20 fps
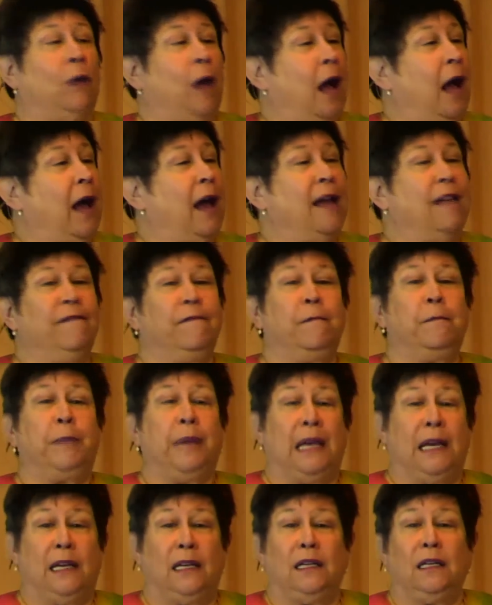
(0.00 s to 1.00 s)
I've
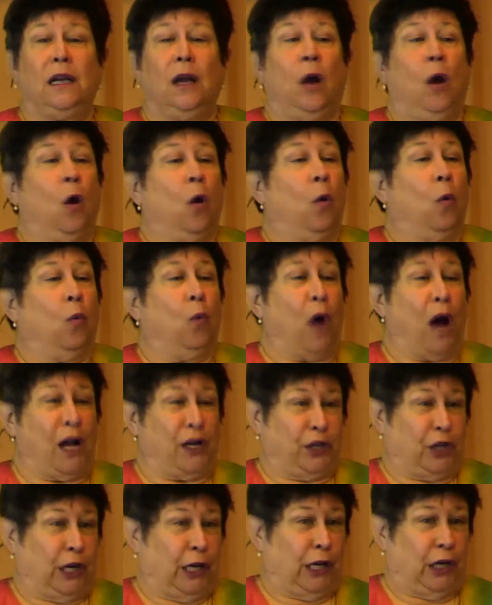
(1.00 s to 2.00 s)
been
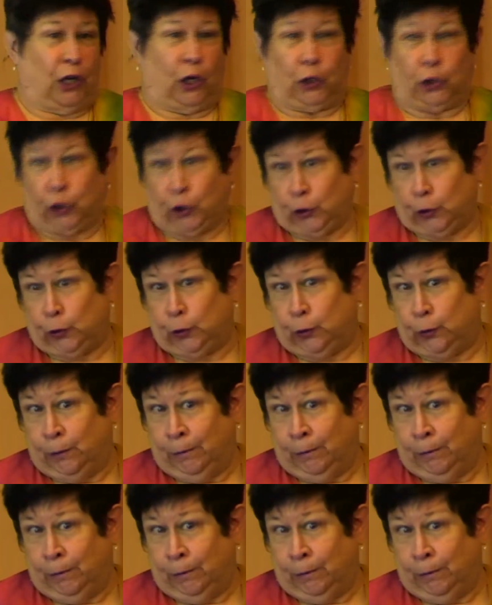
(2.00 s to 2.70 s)
watching you,